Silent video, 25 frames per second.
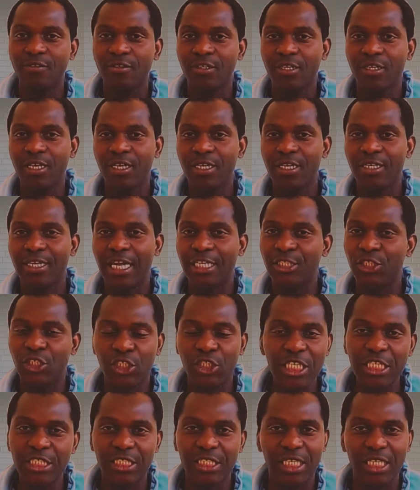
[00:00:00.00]
that
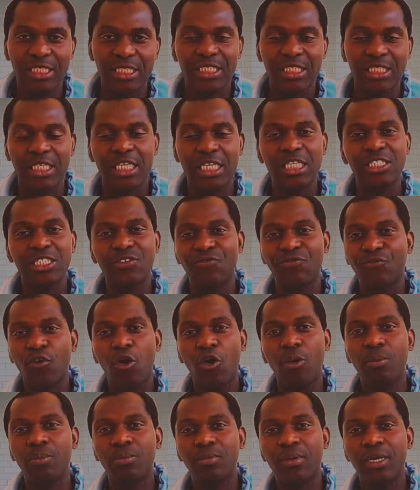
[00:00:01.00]
Jesus is
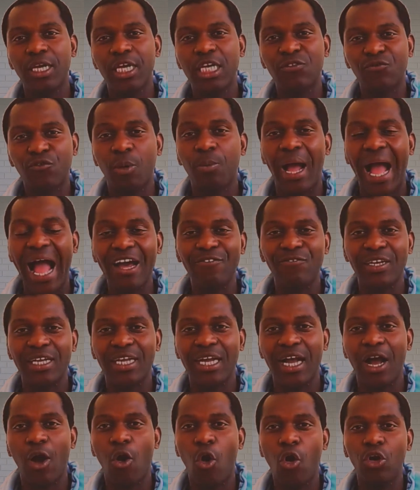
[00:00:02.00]
from Africa,
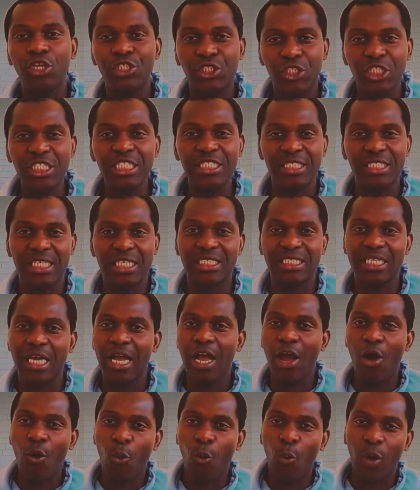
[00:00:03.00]
or Jesus
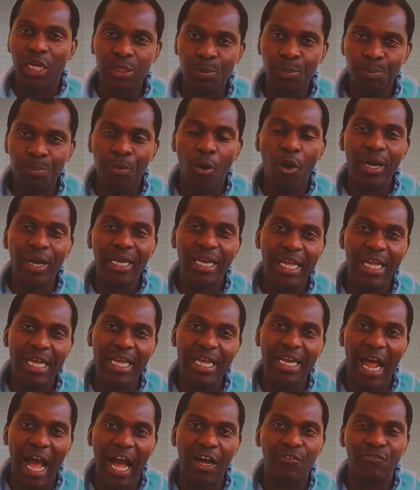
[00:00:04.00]
was born in
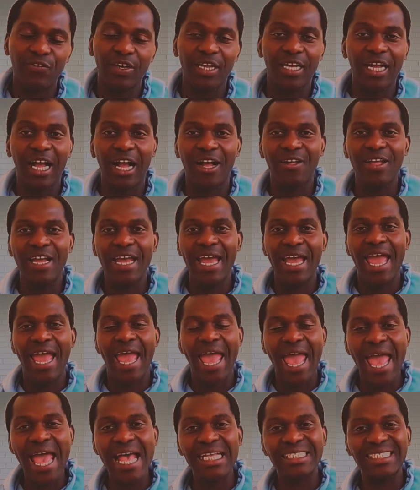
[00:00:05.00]
Africa
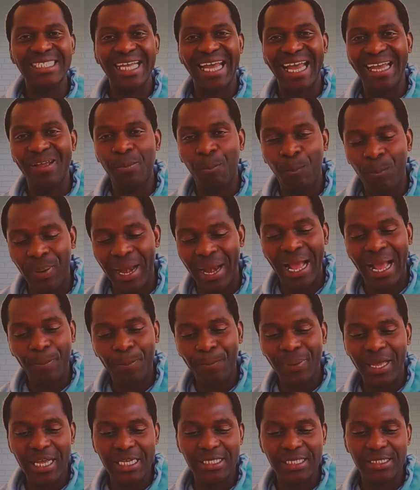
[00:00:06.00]
as a black
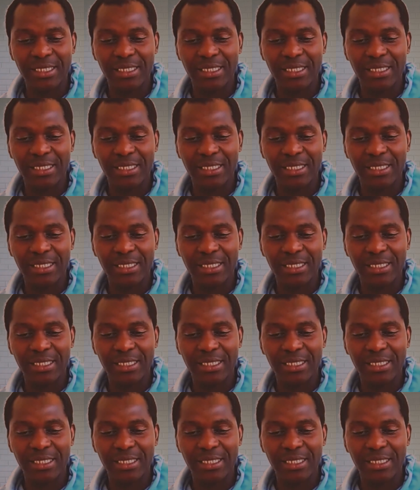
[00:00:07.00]
person,